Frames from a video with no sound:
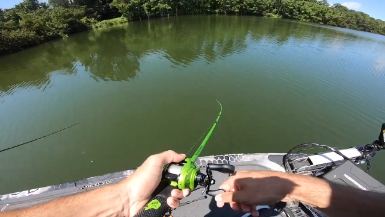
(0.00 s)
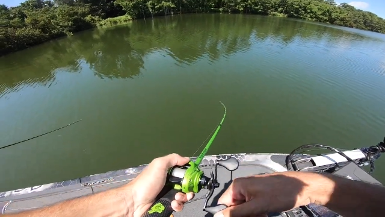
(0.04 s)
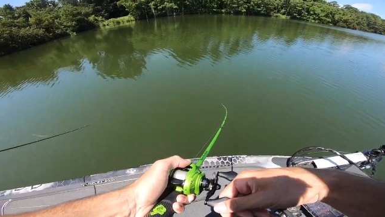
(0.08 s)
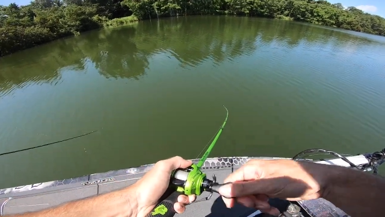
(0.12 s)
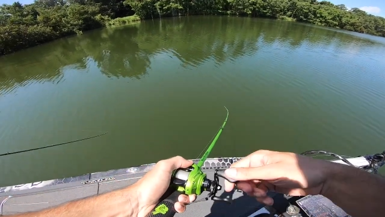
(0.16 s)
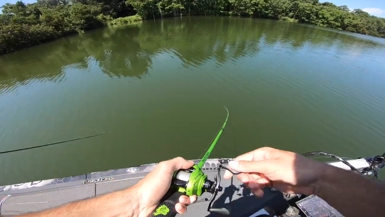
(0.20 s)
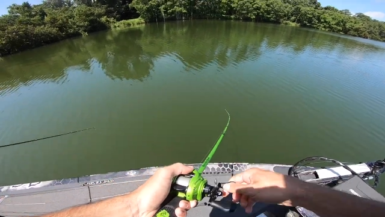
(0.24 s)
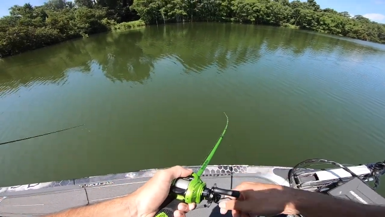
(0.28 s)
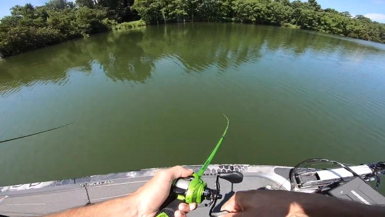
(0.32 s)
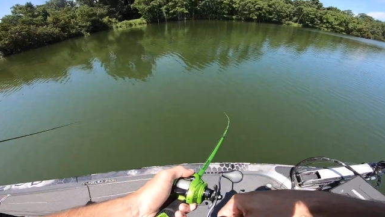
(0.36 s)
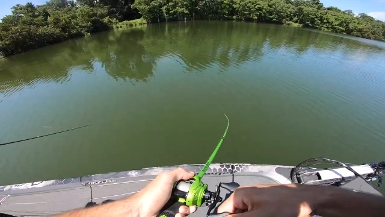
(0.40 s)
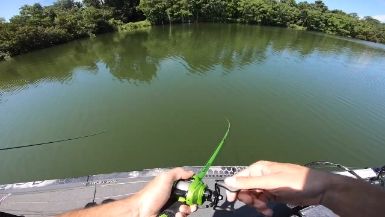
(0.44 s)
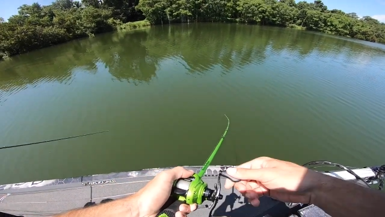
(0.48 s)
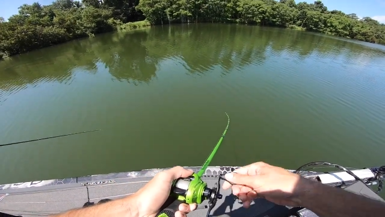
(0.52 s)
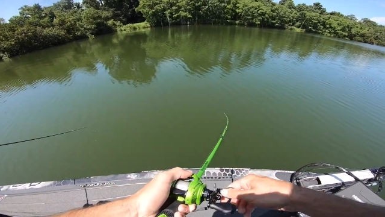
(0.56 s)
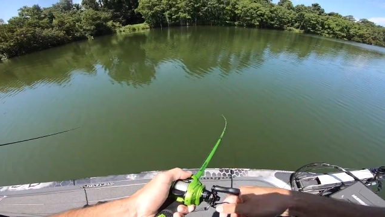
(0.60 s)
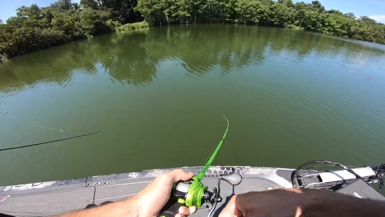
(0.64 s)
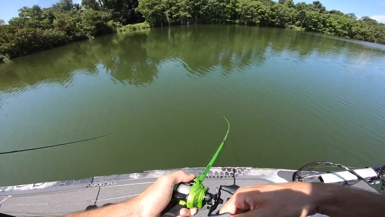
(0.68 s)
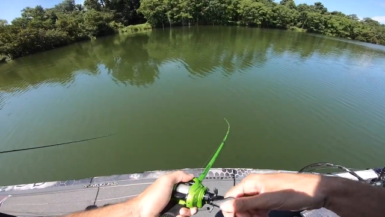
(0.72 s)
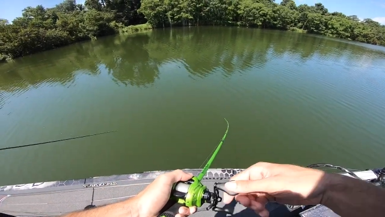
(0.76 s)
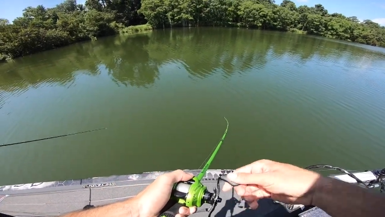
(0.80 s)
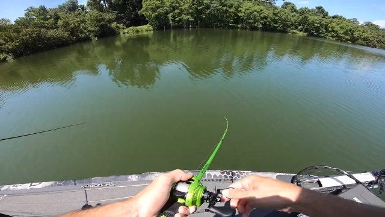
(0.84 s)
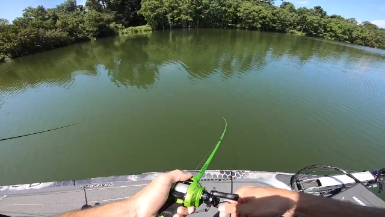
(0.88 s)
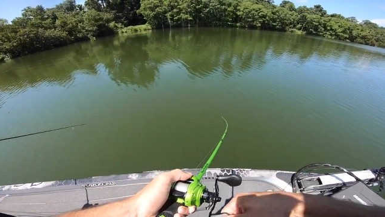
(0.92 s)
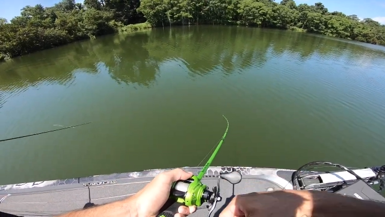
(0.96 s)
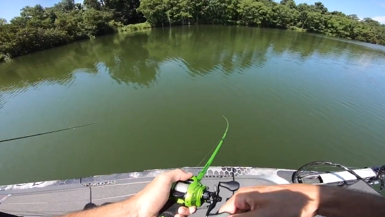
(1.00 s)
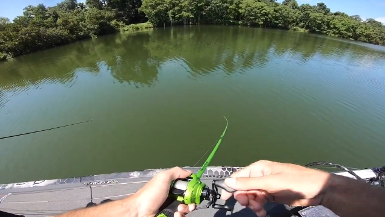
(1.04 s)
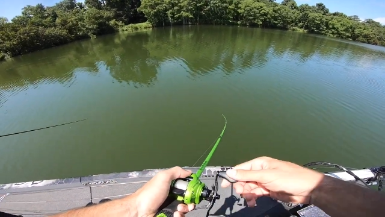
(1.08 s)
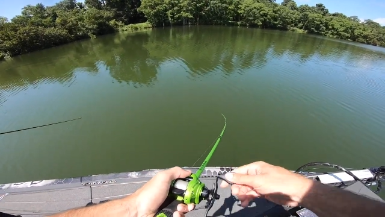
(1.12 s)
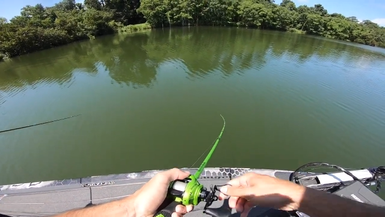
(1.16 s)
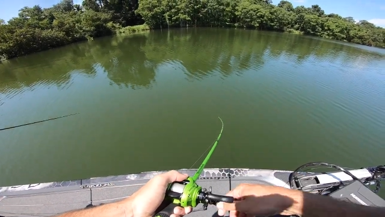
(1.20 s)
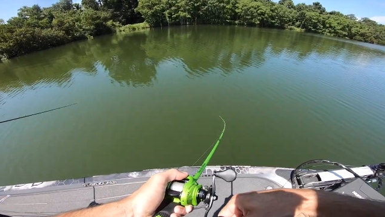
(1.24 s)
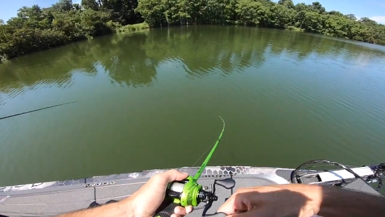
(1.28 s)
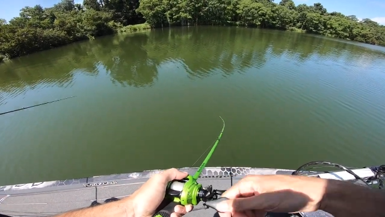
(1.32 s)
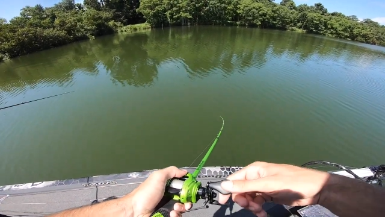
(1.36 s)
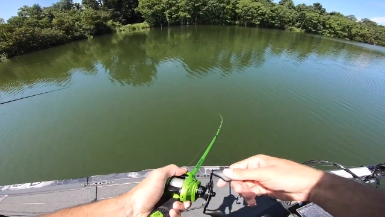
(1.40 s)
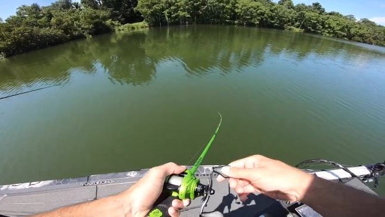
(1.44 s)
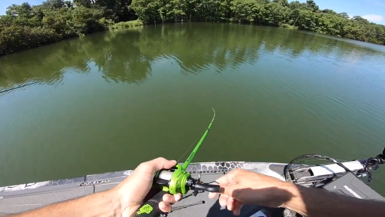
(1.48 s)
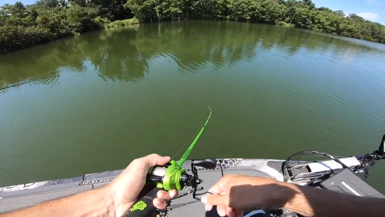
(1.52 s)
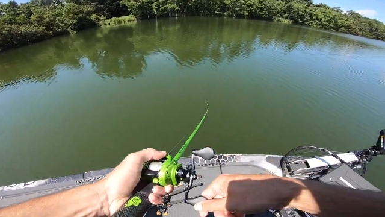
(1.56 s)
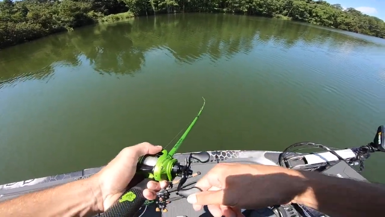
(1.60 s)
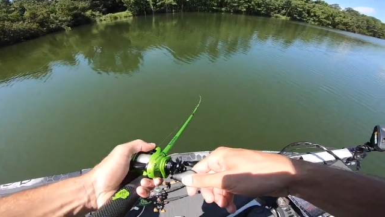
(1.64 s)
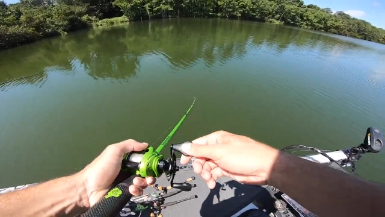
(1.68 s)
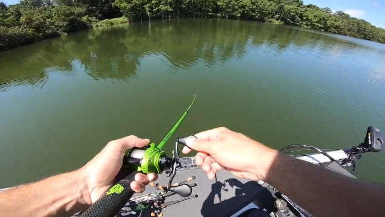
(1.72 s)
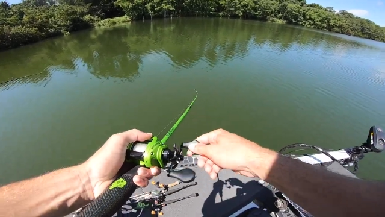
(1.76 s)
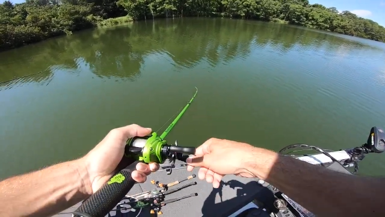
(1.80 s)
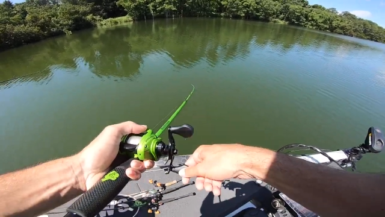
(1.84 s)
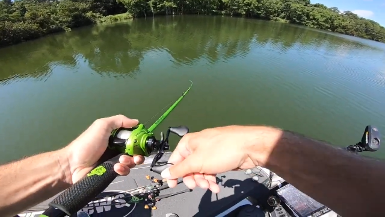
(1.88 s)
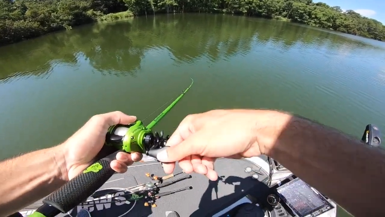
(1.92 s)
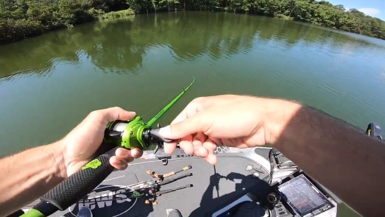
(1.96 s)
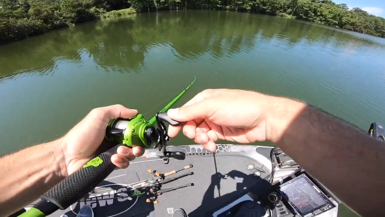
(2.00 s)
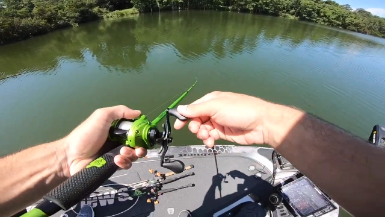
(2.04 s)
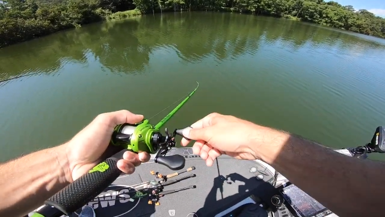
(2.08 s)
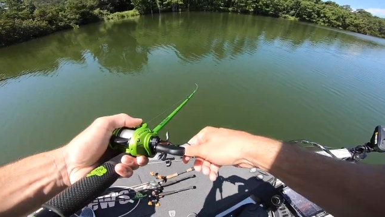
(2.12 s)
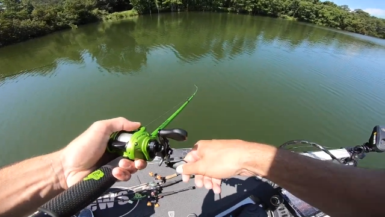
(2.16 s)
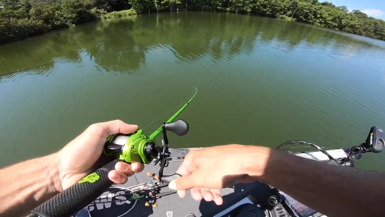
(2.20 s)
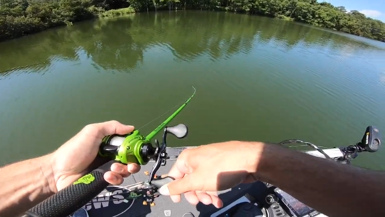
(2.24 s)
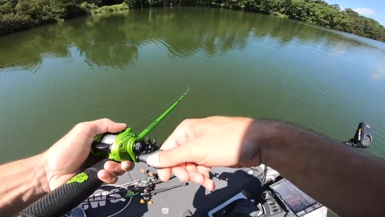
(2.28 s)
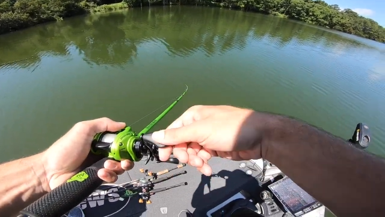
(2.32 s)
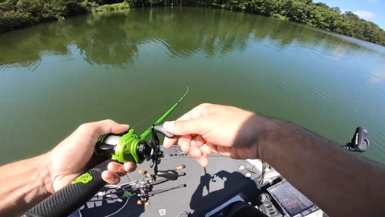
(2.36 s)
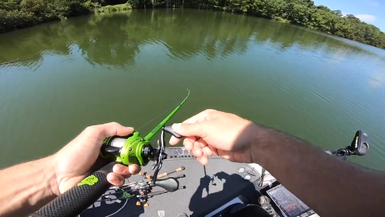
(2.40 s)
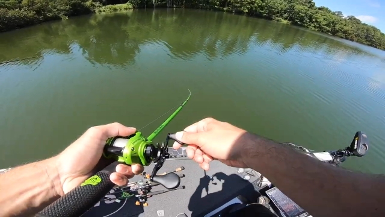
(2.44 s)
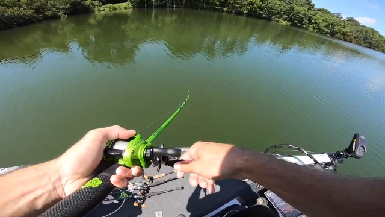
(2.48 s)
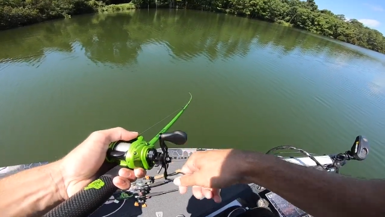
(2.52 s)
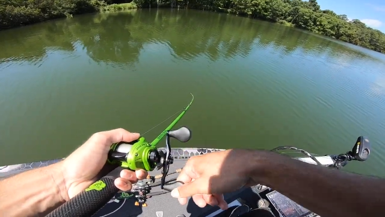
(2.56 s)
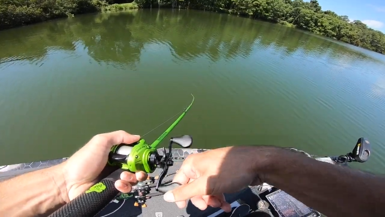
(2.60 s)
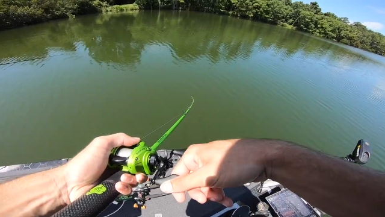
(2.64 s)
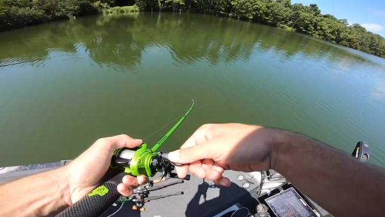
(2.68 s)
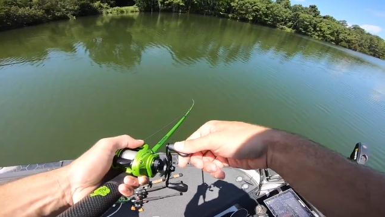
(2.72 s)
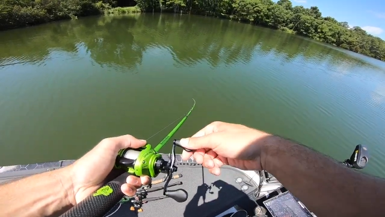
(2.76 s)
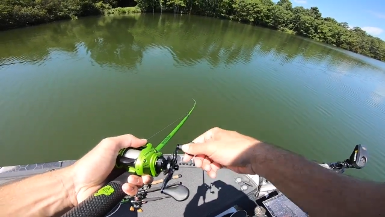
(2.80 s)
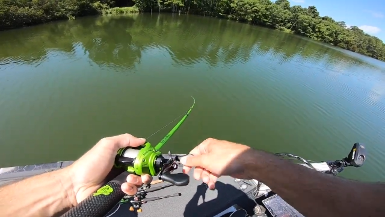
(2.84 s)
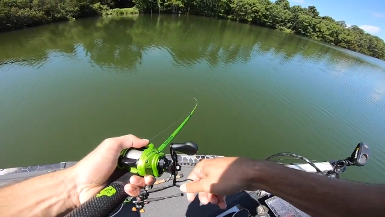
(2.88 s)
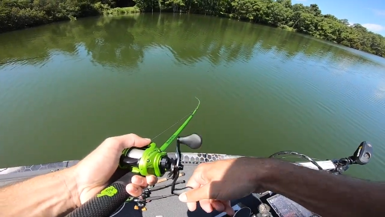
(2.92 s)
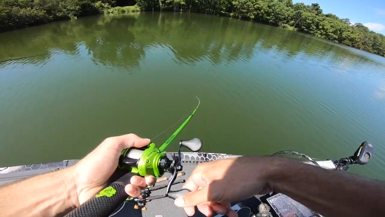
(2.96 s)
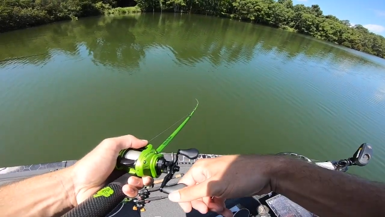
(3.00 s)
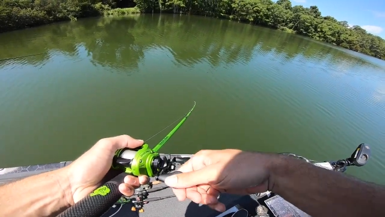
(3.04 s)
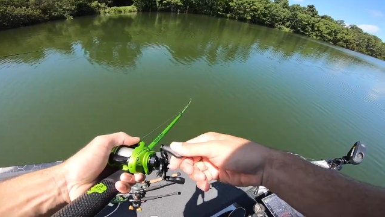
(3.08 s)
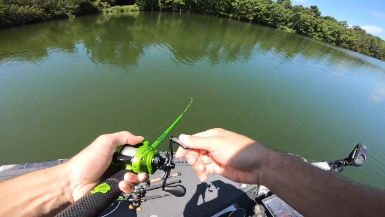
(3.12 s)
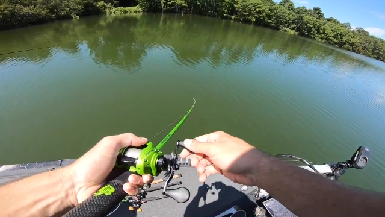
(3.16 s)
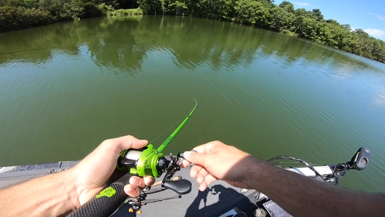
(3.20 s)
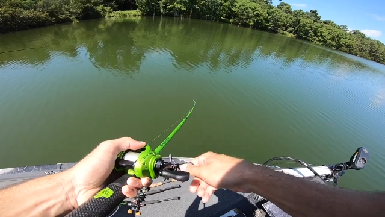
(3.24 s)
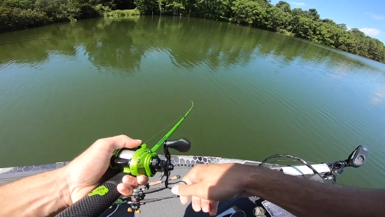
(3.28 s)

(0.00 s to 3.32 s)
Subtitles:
(no speaker visible)